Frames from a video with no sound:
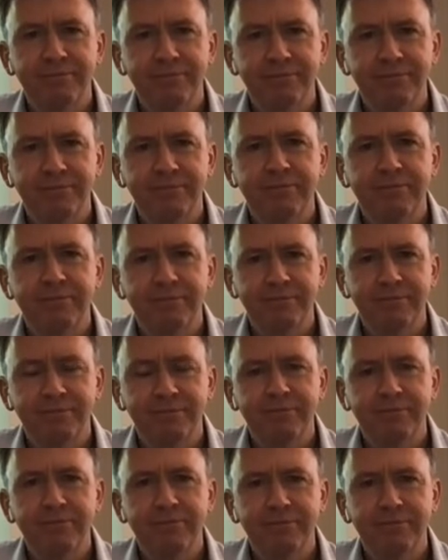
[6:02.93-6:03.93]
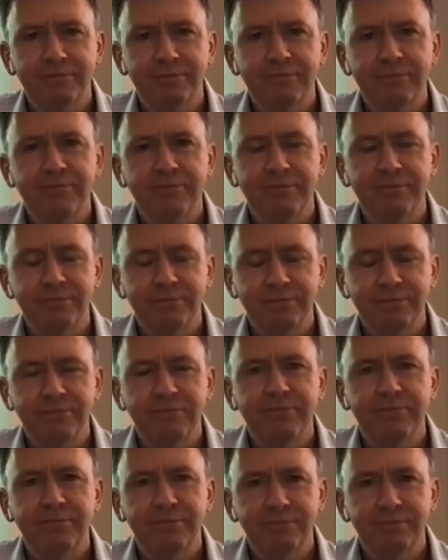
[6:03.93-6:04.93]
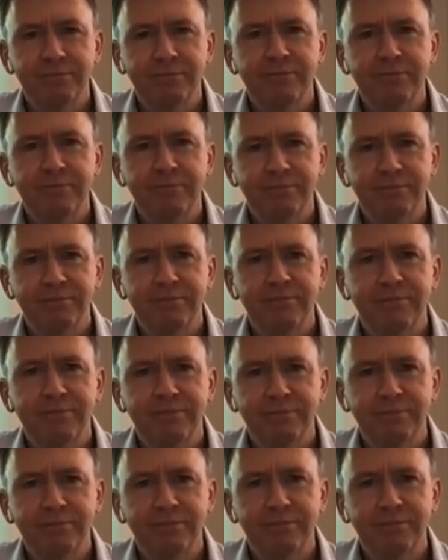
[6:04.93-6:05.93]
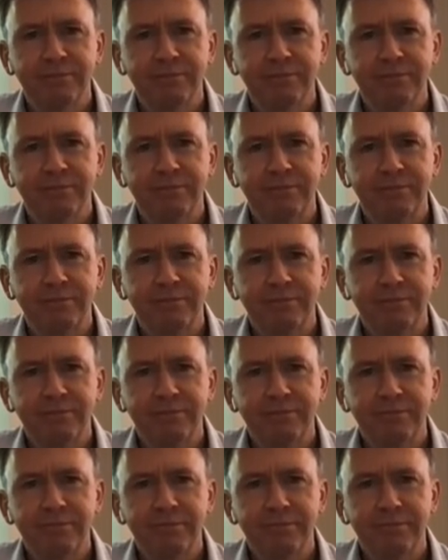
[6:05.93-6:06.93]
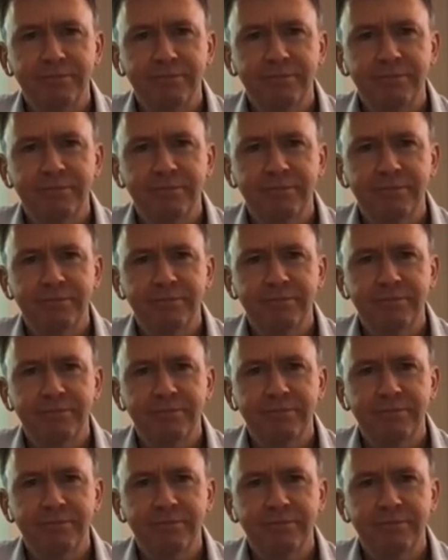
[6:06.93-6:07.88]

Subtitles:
(not speaking)